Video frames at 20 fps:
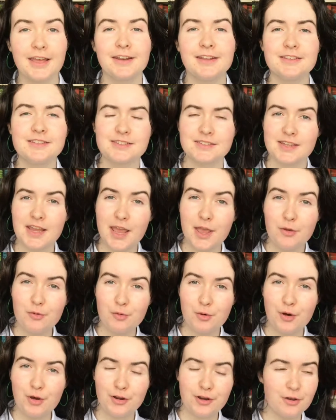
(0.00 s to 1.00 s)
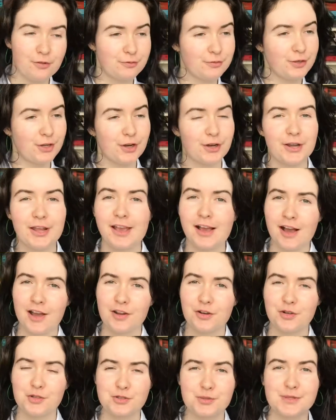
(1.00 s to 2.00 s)
is day 1 of learning
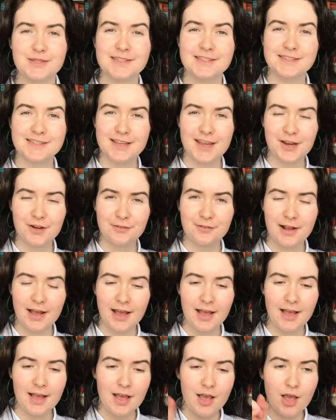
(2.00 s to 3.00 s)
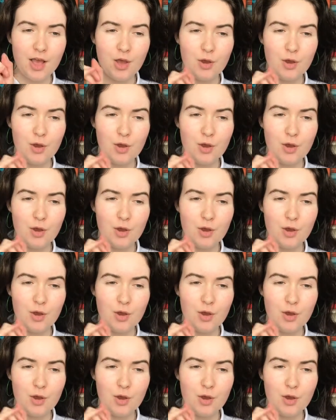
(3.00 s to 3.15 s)
Irish with Sarah.